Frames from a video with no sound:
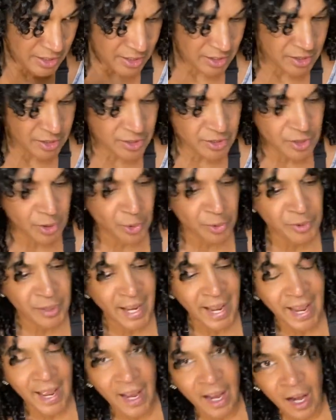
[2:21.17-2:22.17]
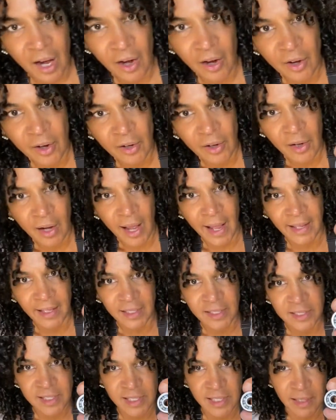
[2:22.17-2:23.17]
So now I
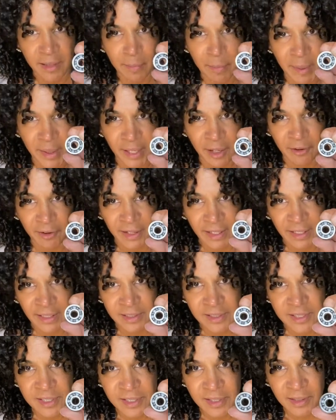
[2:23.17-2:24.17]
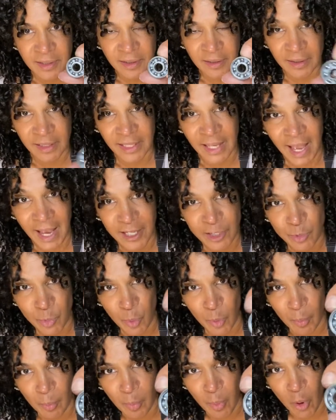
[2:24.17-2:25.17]
can see the bearings, the
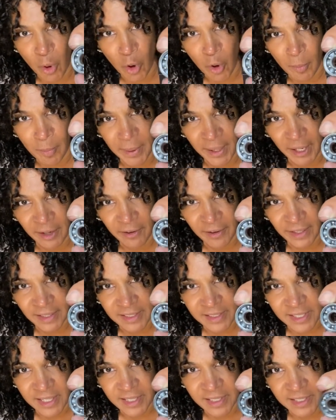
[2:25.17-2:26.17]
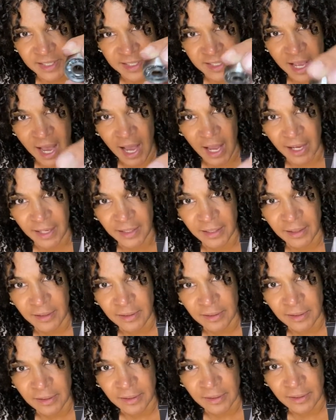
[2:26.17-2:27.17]
actual ball bearings inside.
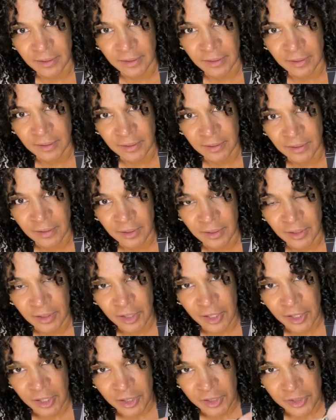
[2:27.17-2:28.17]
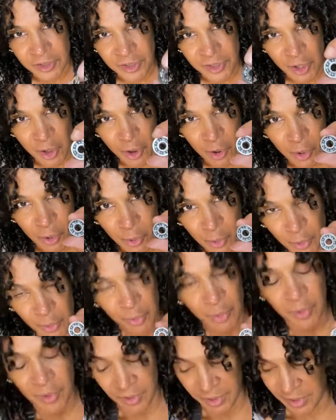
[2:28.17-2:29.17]
So
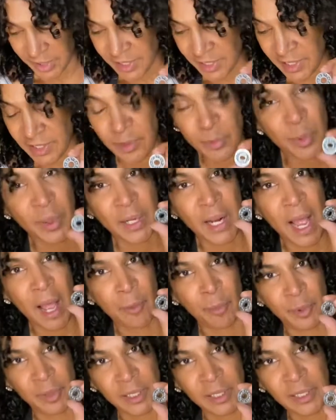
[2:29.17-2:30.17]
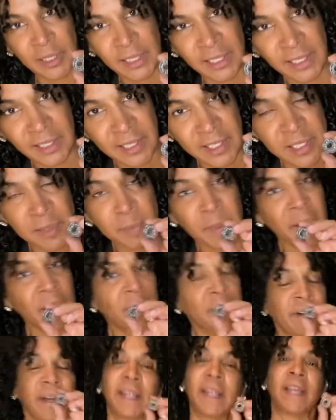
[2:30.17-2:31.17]
this is when I would clean this
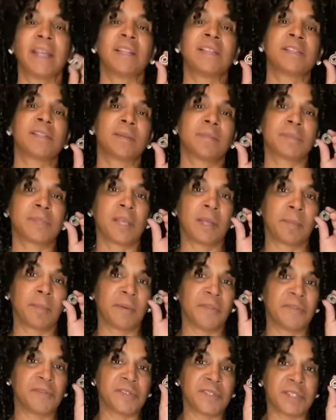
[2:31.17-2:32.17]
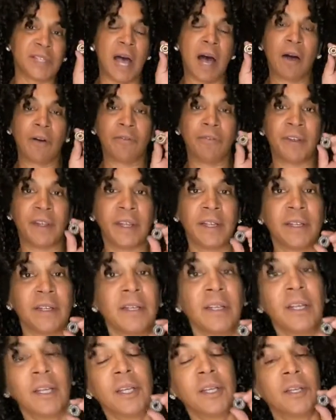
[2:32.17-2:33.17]
bearing in some type of solvent.
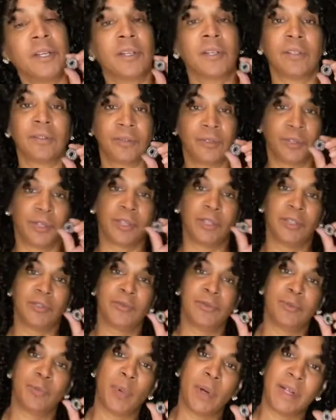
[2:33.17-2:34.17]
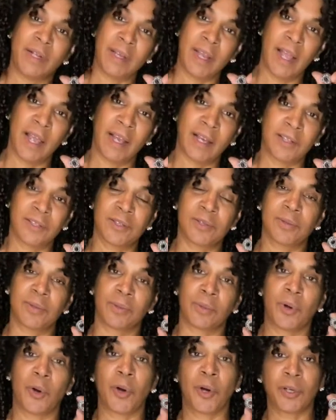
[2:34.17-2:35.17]
You could use Windex,
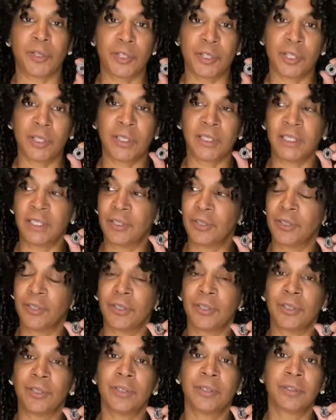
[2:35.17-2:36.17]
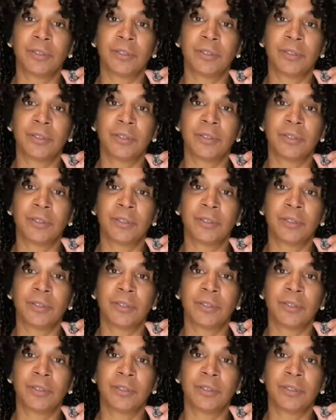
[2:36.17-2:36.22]
orange cleaner,